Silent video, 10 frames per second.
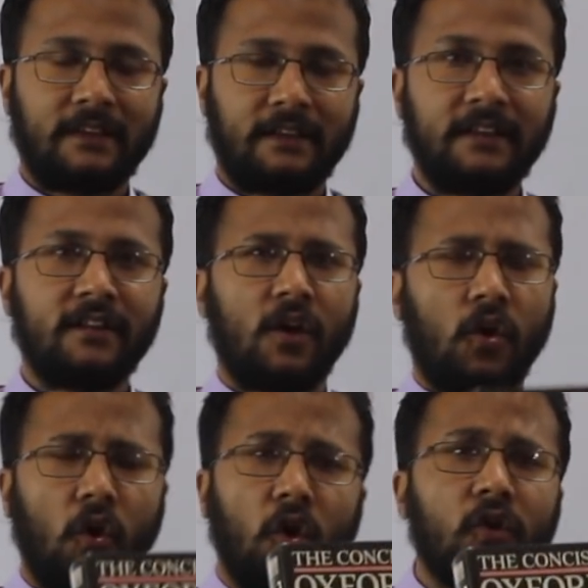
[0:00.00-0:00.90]

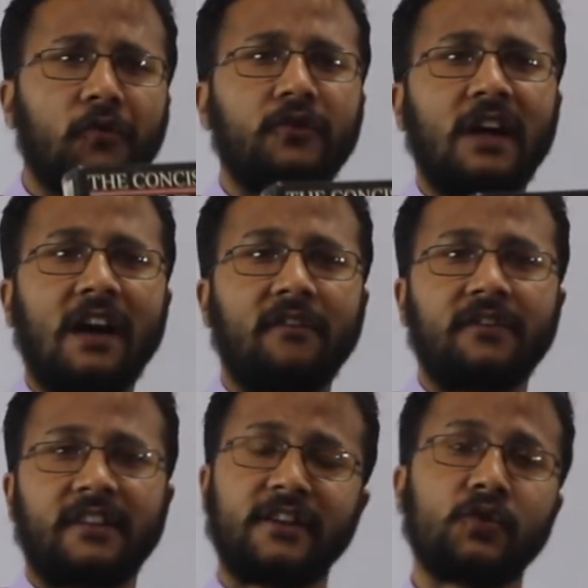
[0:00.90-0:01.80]
Right, all of you
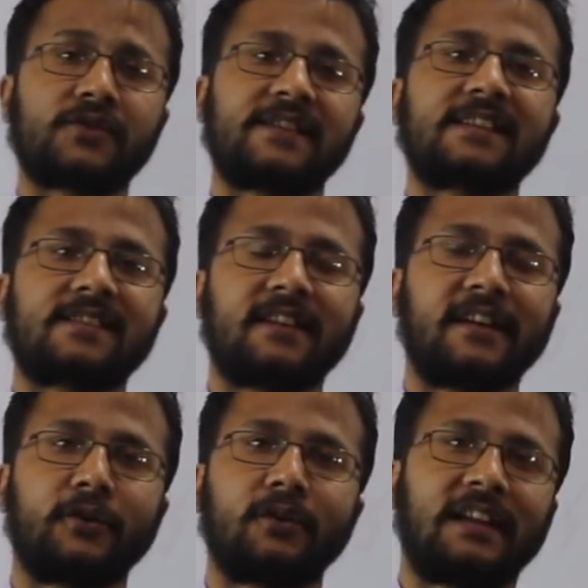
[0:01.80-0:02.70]
have used
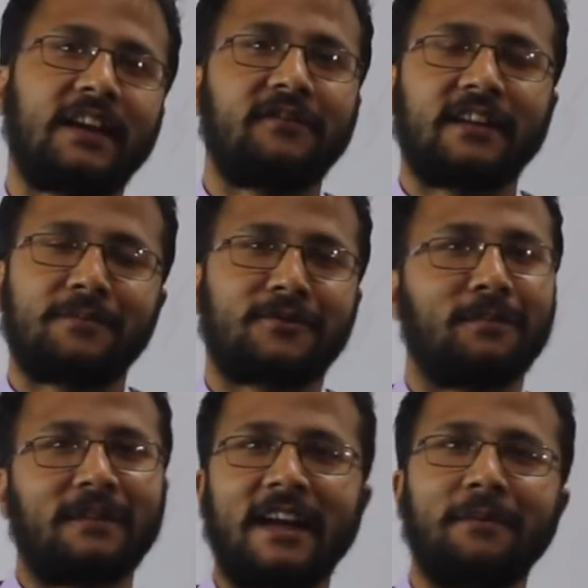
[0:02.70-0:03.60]
dictionary in your lifetime,
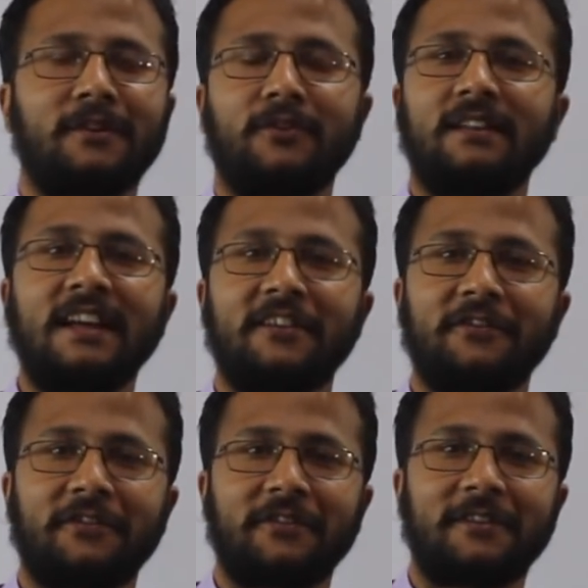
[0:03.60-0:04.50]
sometime in your
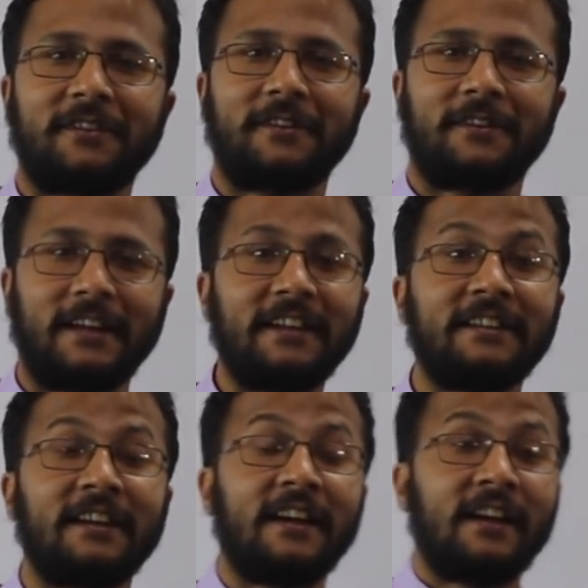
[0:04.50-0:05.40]
life, right?